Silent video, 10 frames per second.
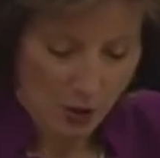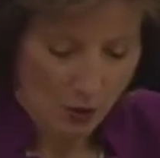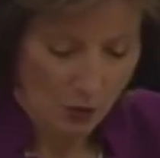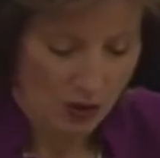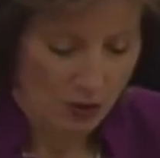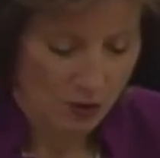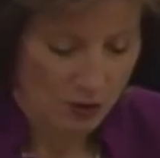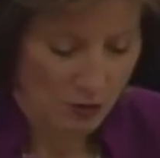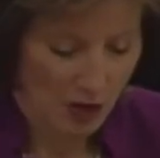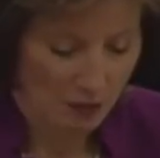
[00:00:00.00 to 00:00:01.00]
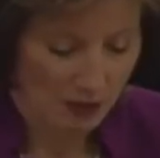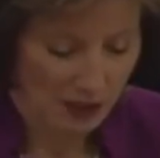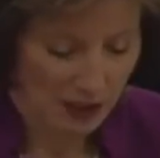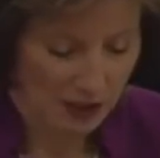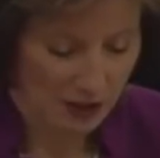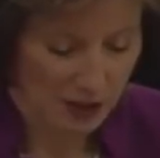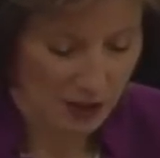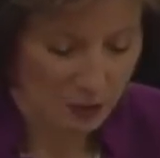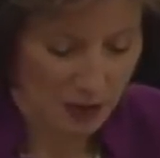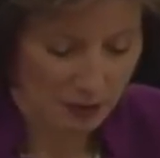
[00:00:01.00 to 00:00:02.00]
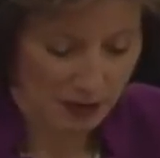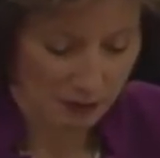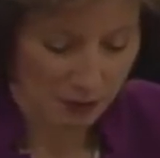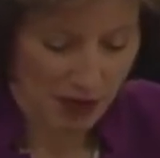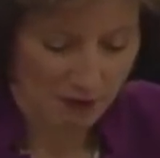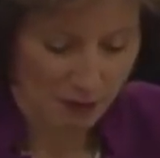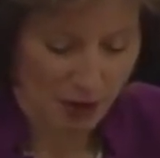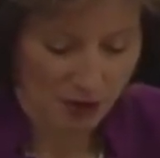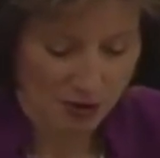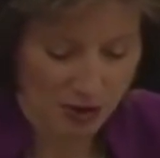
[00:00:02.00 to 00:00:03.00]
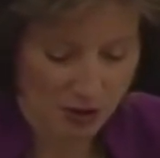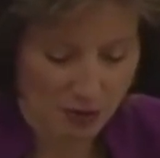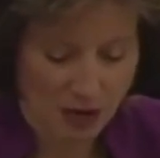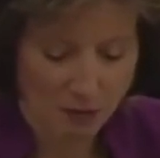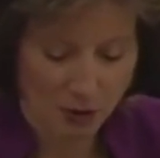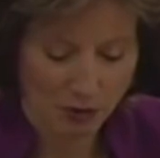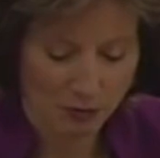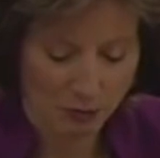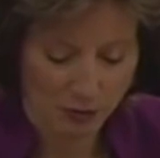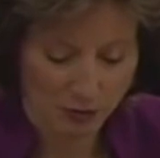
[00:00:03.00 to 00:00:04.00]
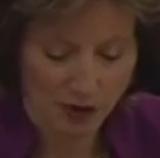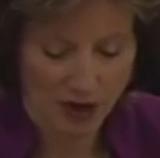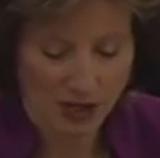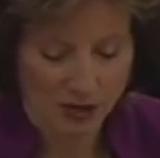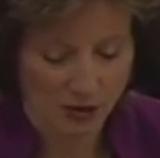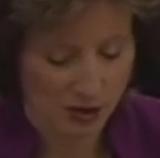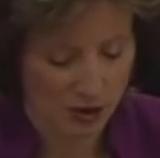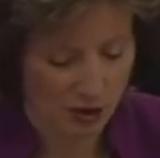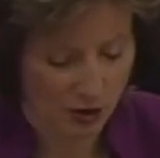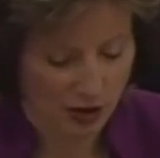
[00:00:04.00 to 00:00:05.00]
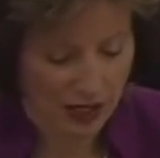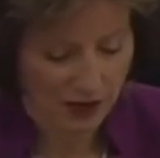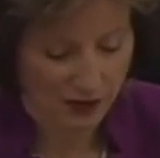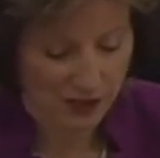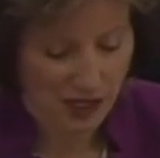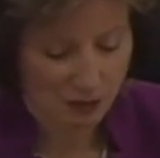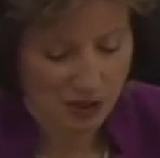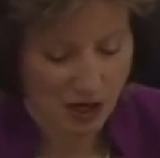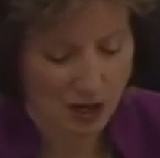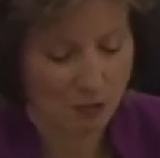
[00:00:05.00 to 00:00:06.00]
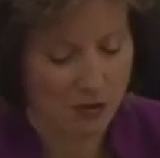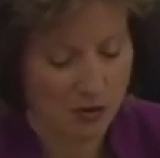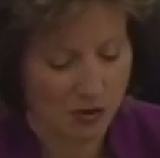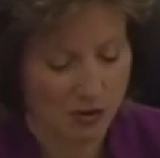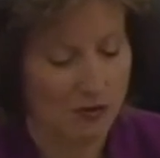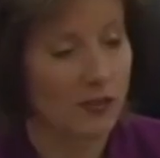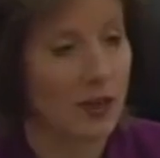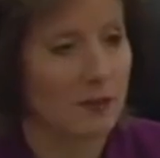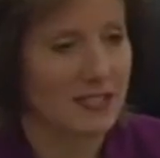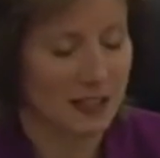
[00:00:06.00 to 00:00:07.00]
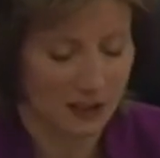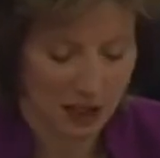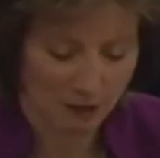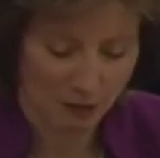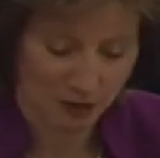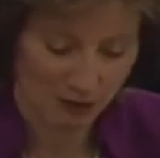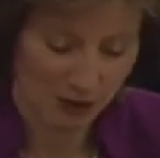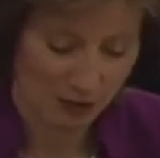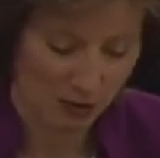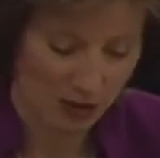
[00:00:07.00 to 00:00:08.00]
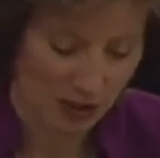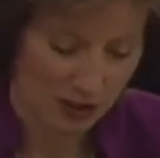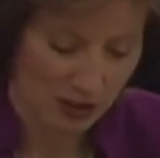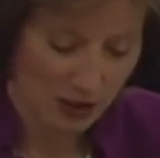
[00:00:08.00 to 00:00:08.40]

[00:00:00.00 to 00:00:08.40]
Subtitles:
When used properly, this public and private partnership can both improve our national security and at the same time preserve limited government resources.